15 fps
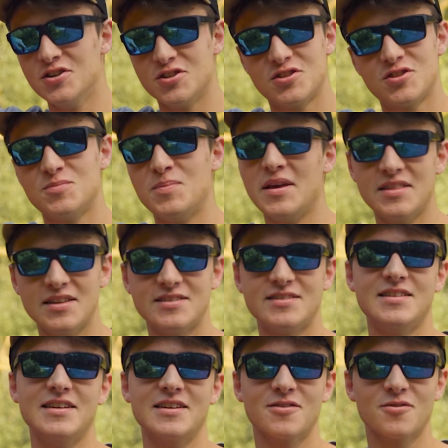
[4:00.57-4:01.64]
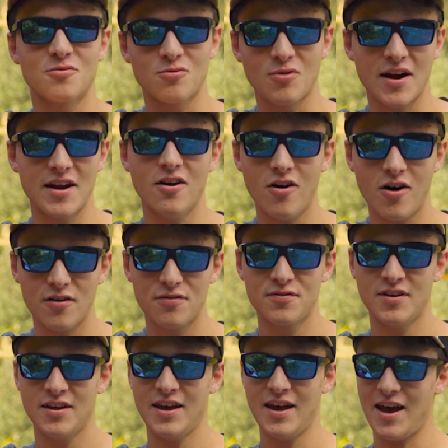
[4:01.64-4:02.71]
just spin this thing right off
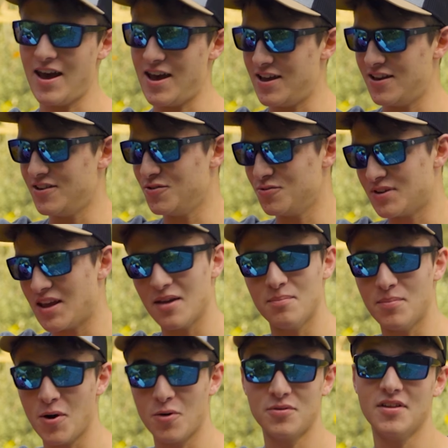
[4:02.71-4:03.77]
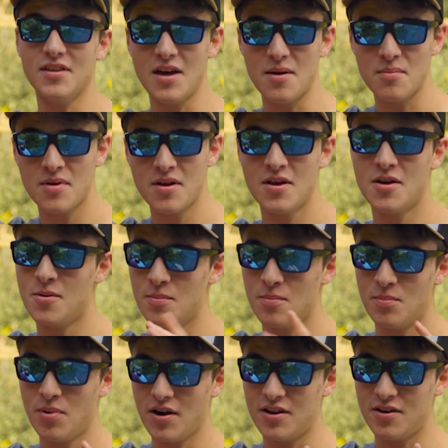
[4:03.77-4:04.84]
and you'd get both of them.
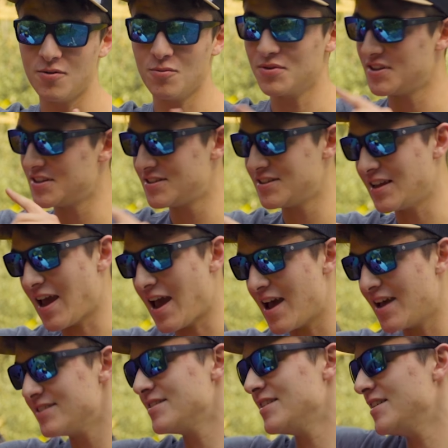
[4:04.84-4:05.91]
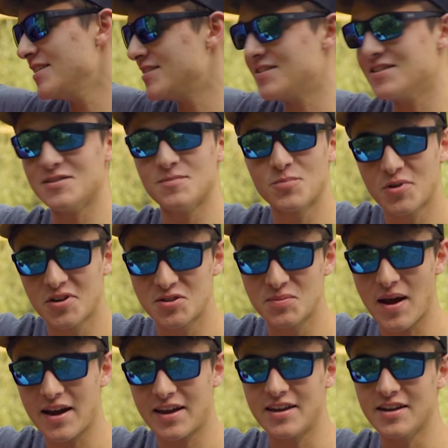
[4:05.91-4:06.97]
But what this thing has is this bridge
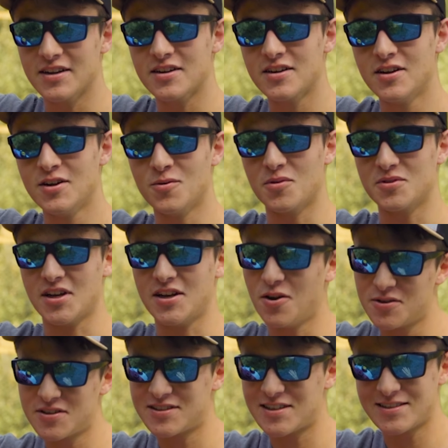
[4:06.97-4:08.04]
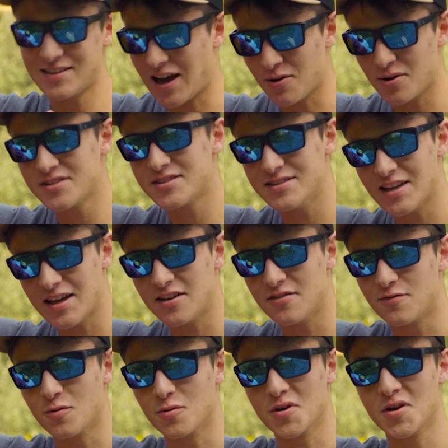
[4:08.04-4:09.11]
back here, which I know this is not what it's intended
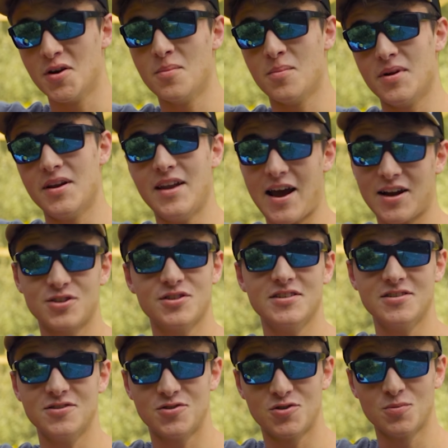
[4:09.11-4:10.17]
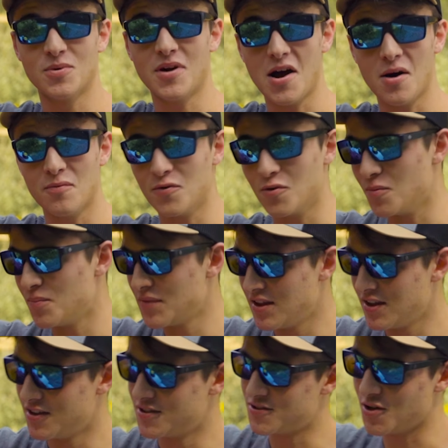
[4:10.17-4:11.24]
for, but it actually is super helpful.
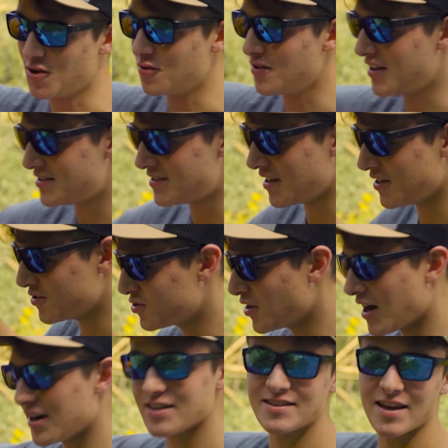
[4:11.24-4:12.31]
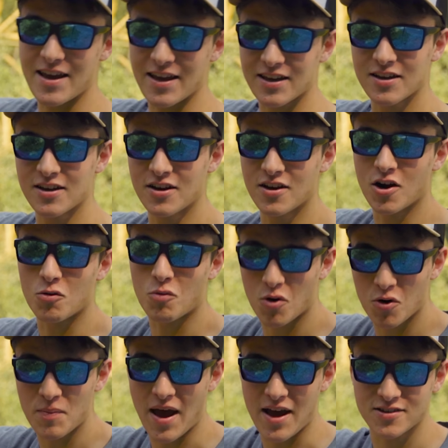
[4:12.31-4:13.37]
So let's say you're trying to take
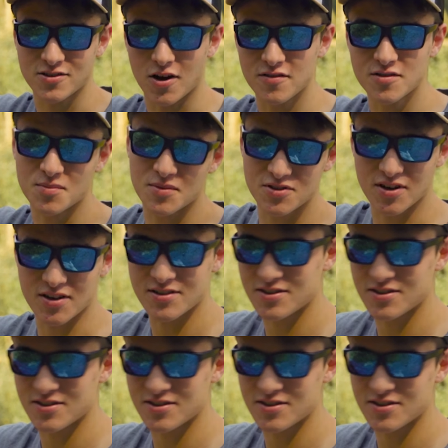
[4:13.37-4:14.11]
Rotopax off, somebody's trying